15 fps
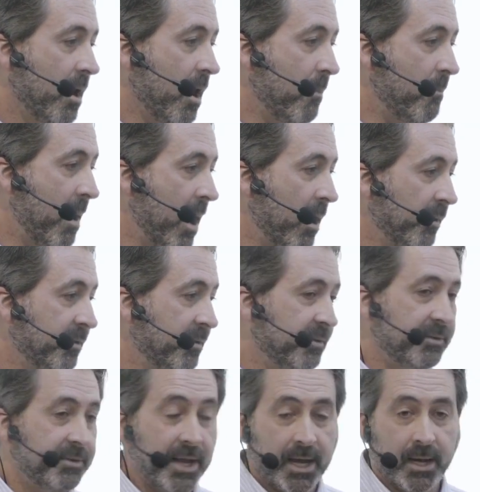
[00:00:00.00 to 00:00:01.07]
about
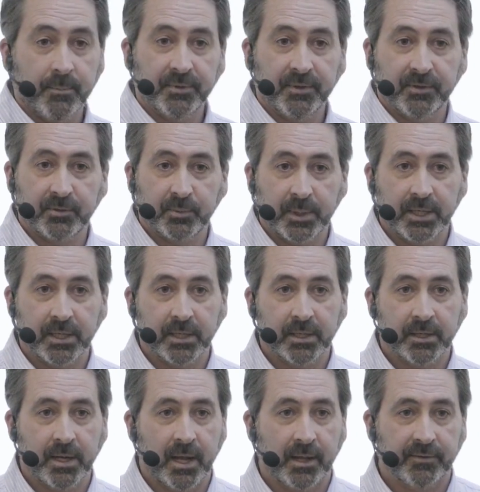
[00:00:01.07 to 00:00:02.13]
dams in
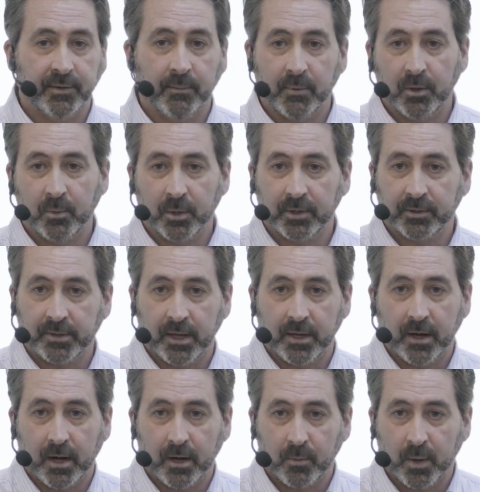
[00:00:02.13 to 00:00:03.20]
Sweden and some of the work
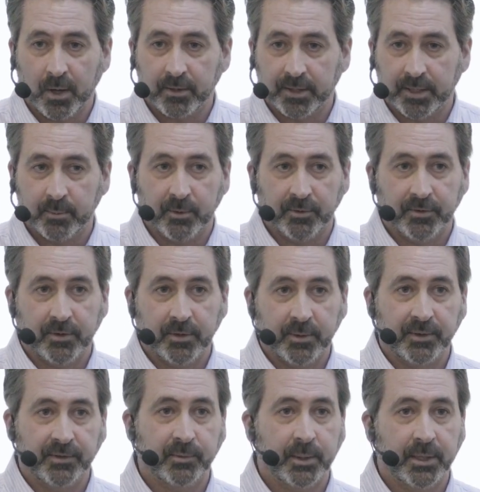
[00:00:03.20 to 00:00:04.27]
that our waterkeepers are doing
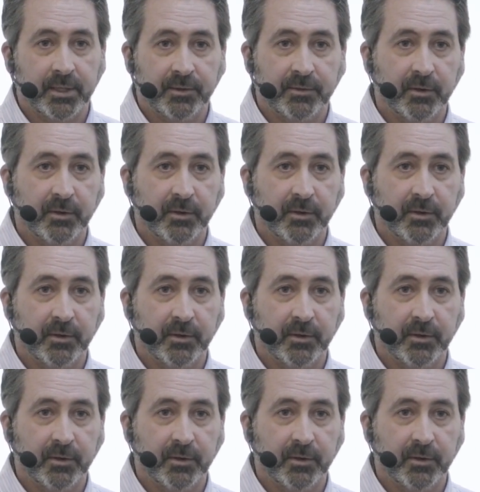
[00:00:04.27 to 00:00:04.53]
in Sweden.